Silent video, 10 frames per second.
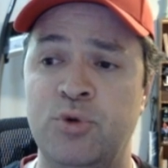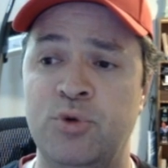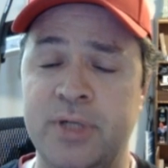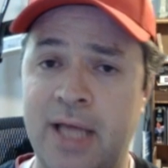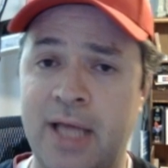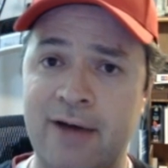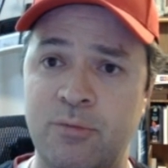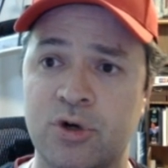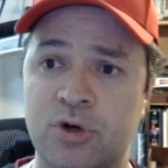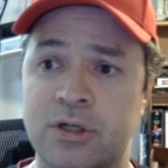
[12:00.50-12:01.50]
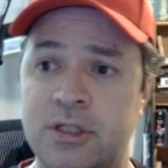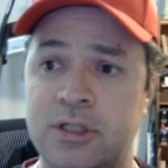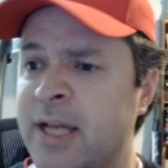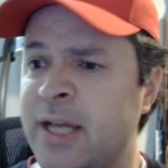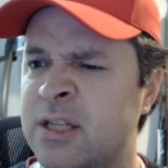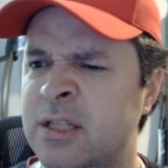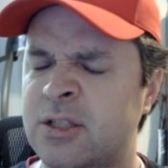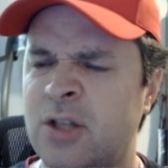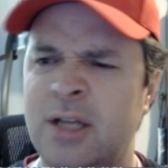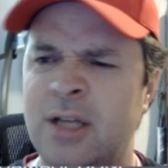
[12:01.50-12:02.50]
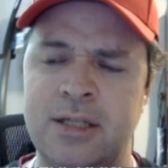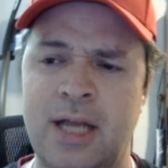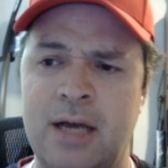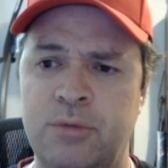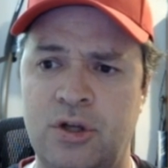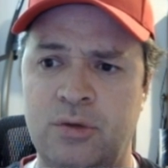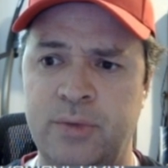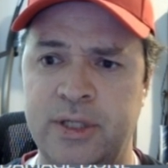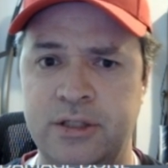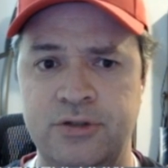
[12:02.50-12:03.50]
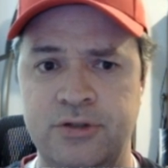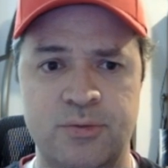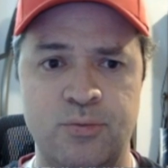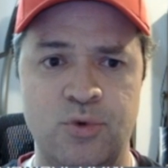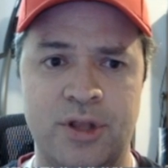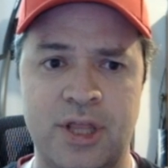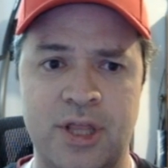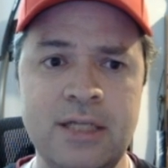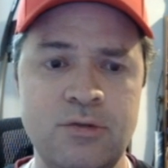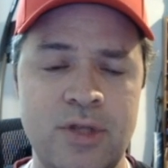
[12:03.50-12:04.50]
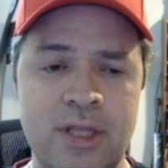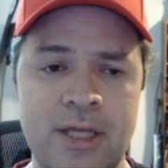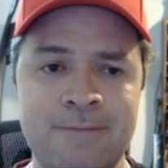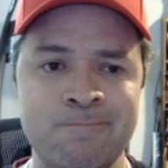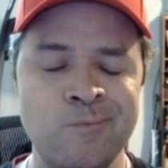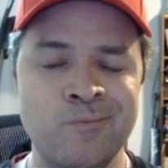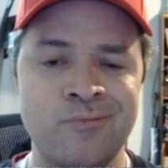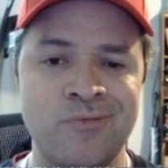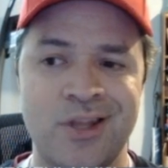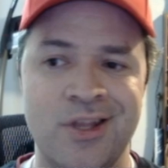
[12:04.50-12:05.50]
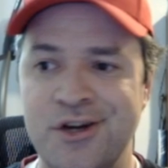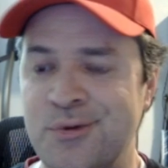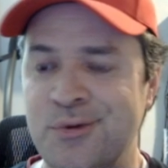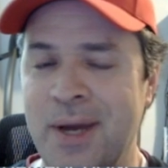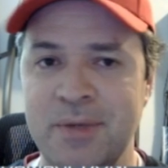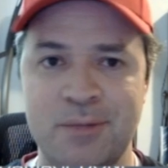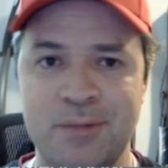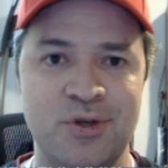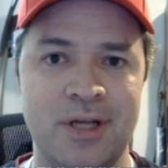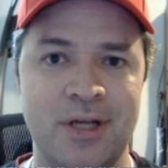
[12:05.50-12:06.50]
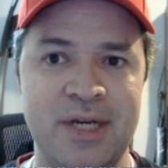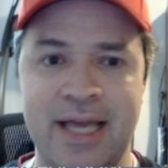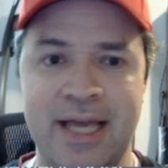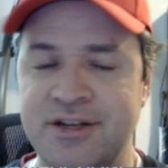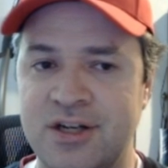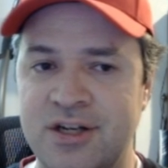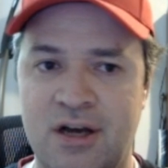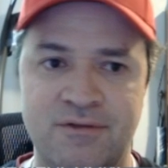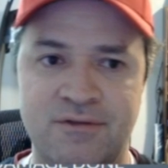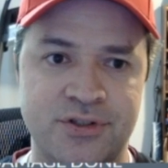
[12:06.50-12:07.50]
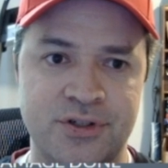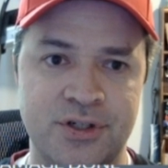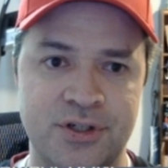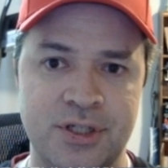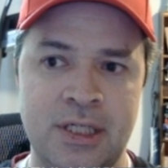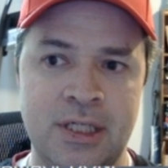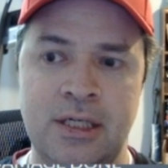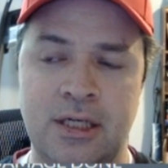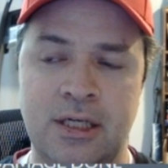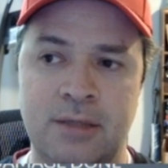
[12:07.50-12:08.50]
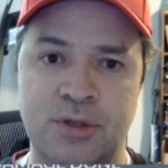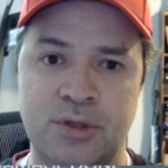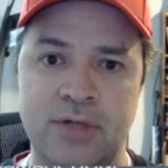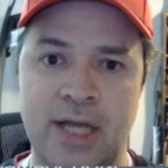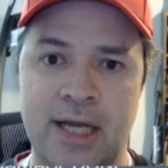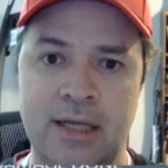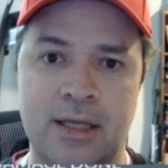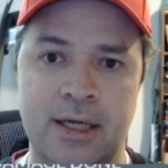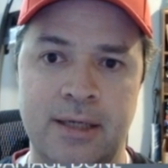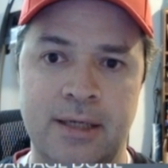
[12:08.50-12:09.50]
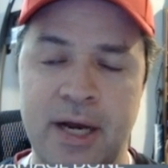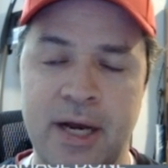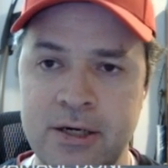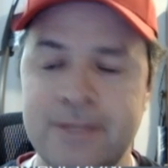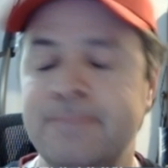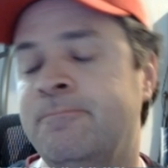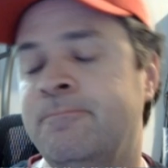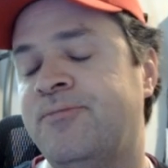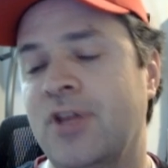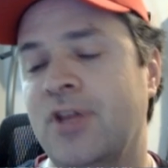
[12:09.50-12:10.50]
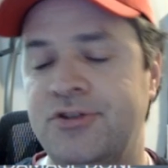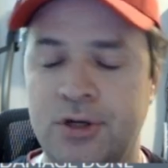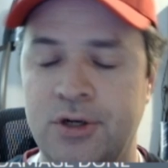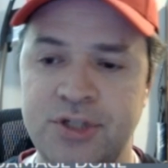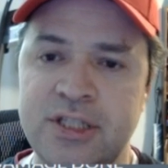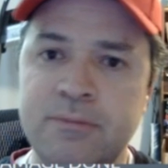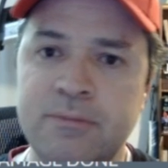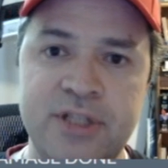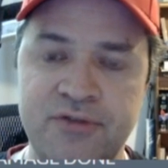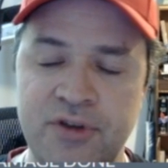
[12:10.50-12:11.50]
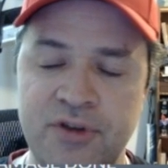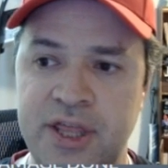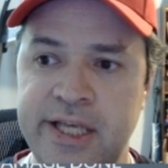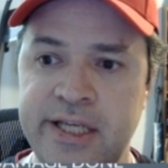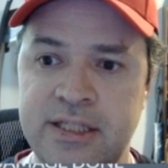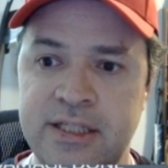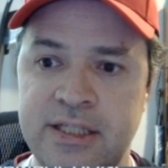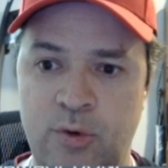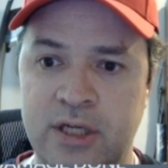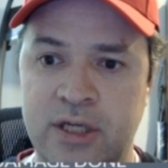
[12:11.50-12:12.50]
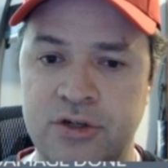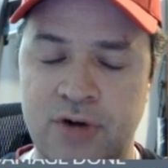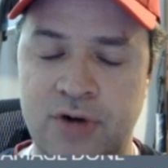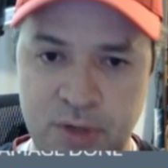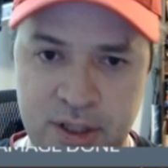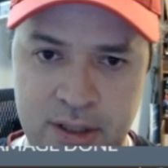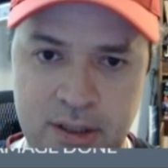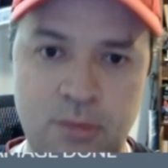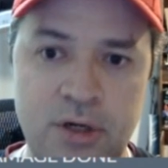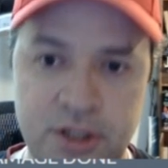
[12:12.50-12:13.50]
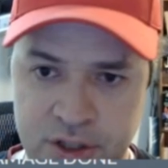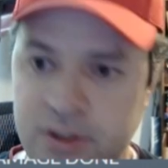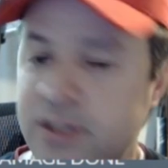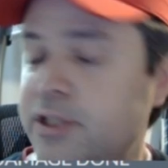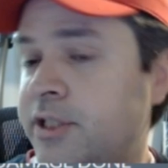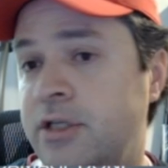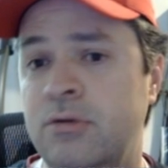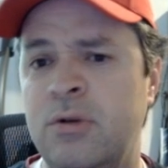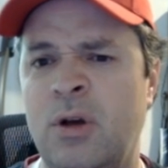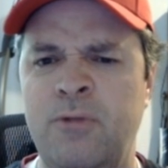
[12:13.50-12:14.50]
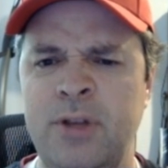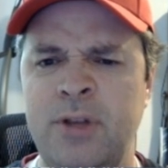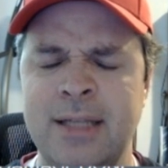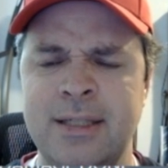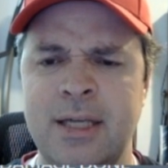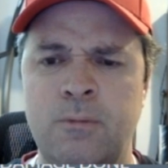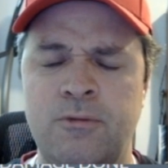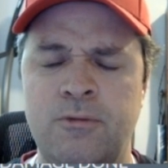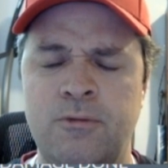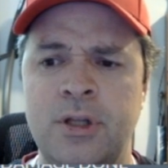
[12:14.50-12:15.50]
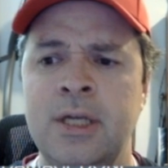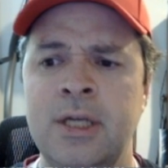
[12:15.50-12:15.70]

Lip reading: be able to have more expansion slots down below, be able to do some more things with it. We might be able to put a mitigation officer below deck like Paris. So just some different things that we can try. But I wanted to show this to you. Hopefully that's helpful.